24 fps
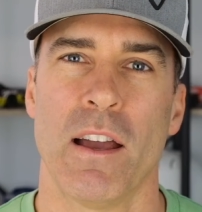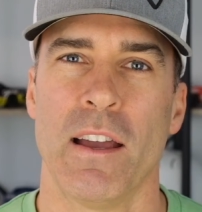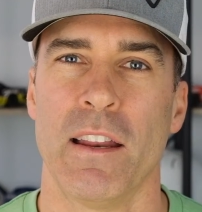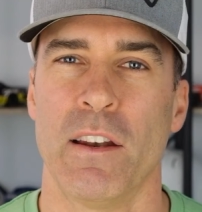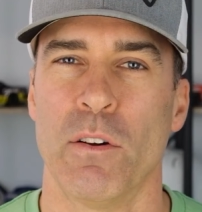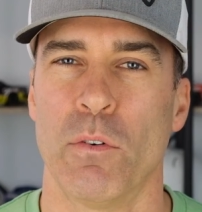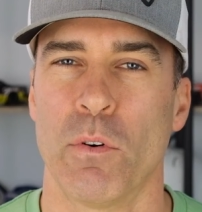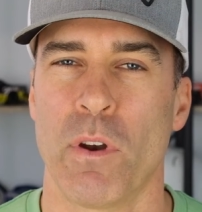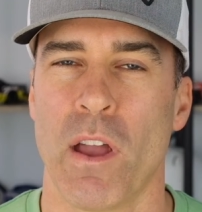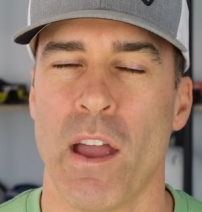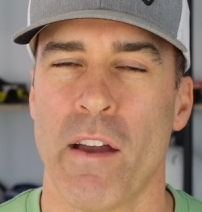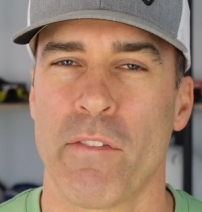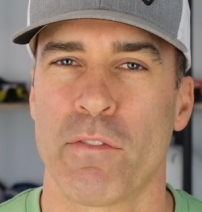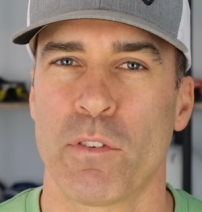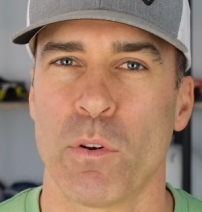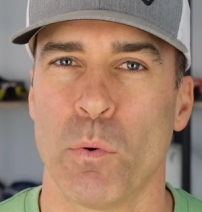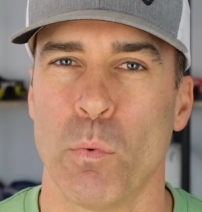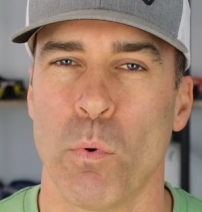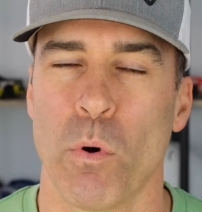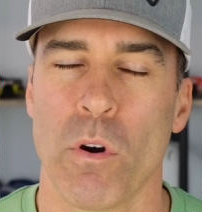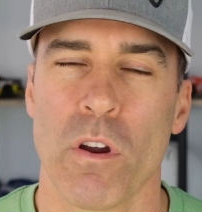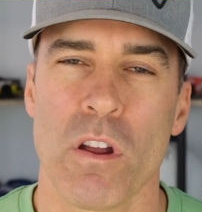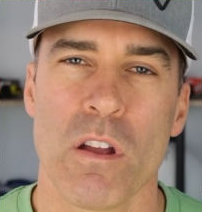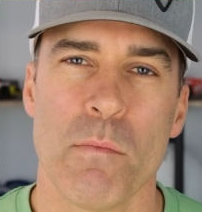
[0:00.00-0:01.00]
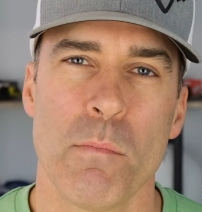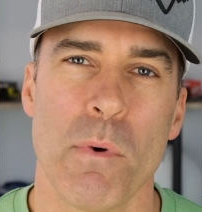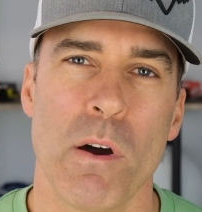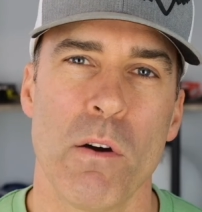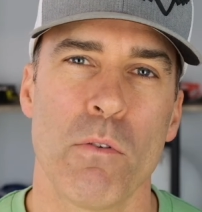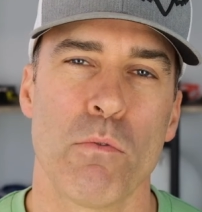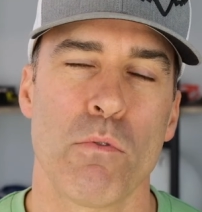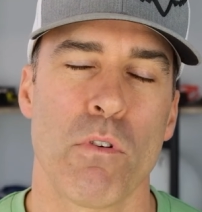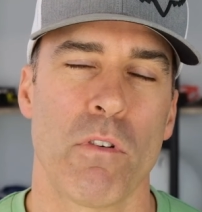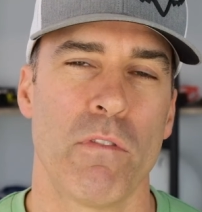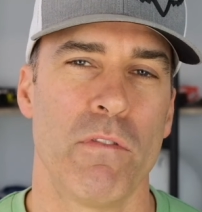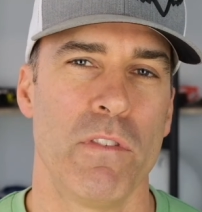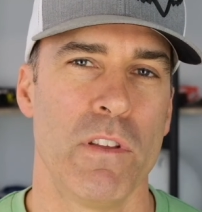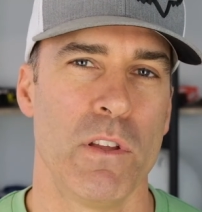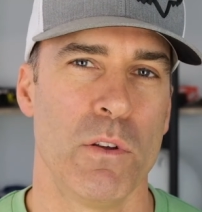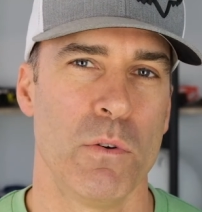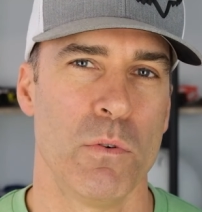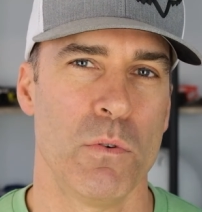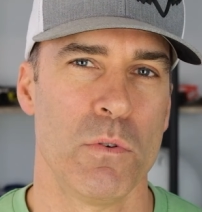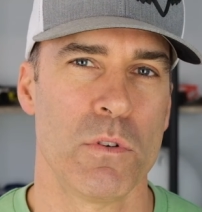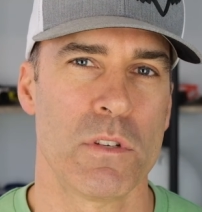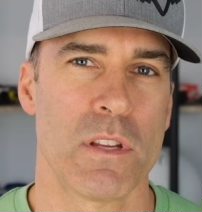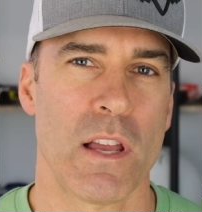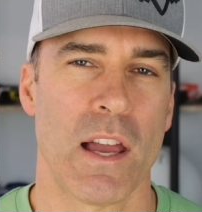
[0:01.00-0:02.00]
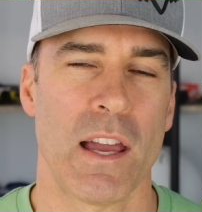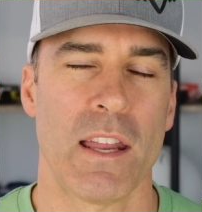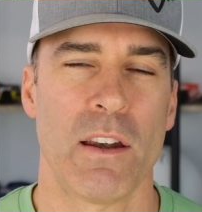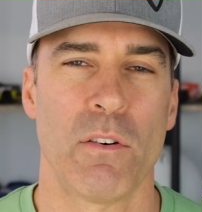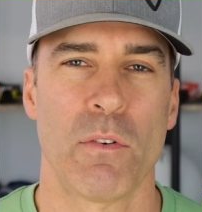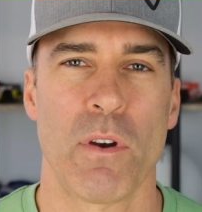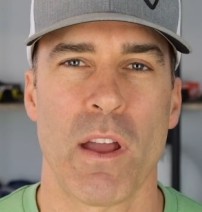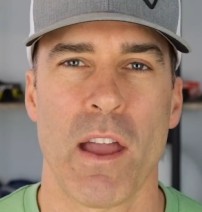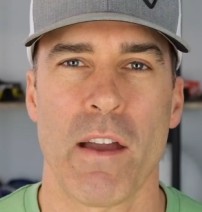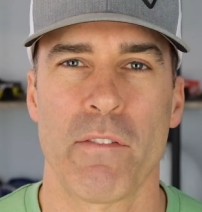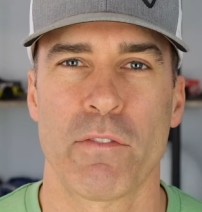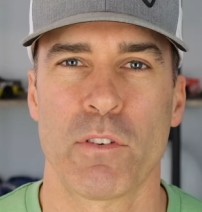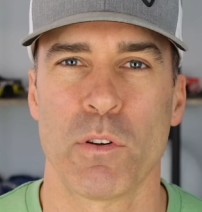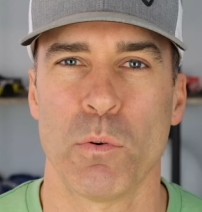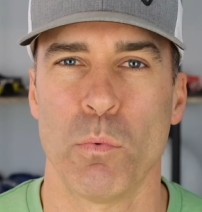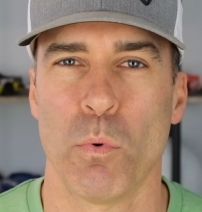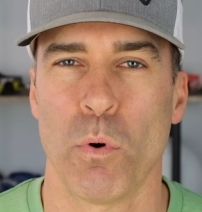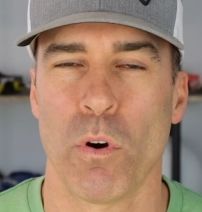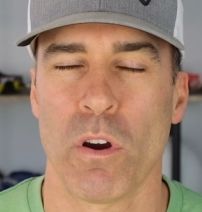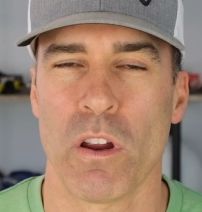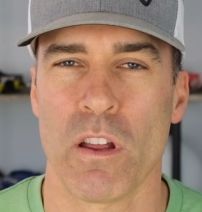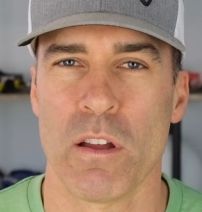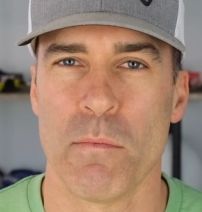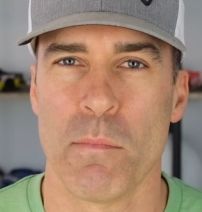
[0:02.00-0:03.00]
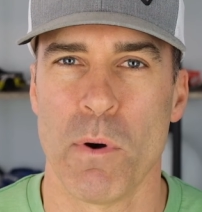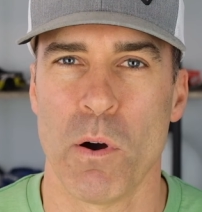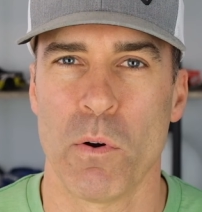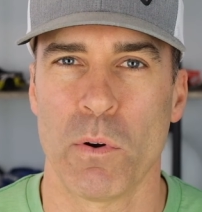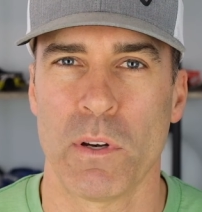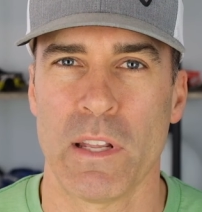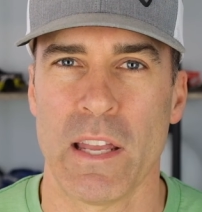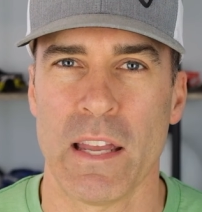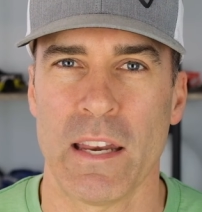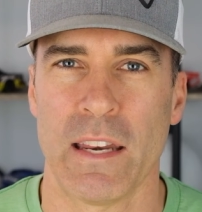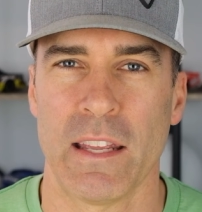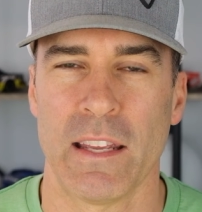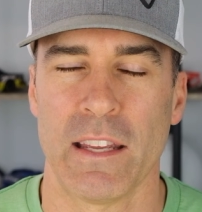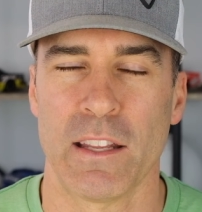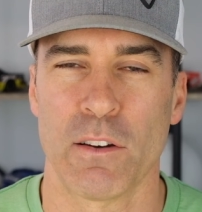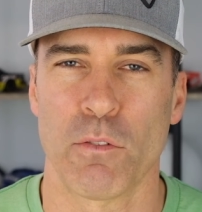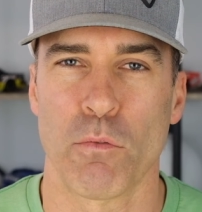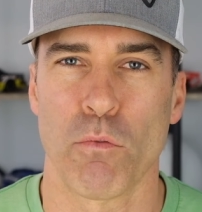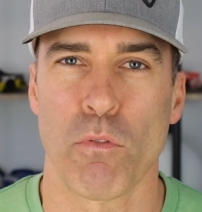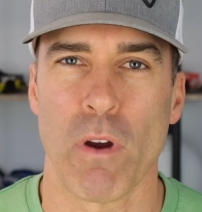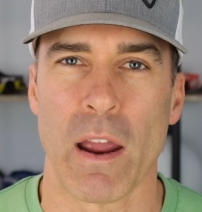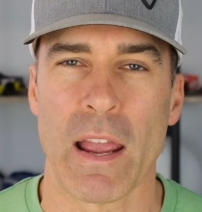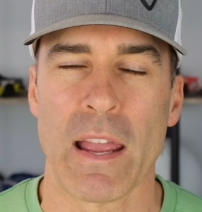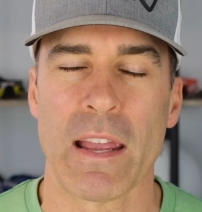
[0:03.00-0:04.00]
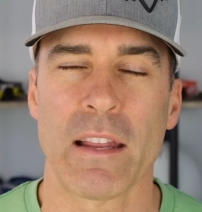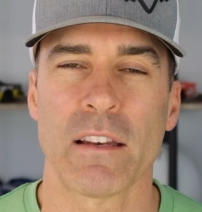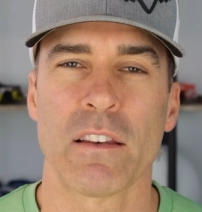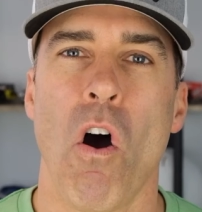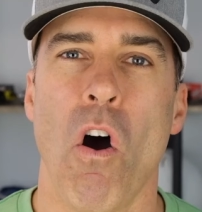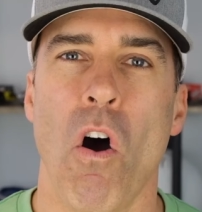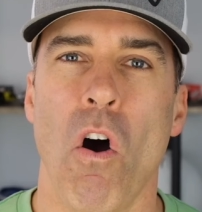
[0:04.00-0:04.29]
I don't have to worry about reviews. I don't have to worry about getting it ranked.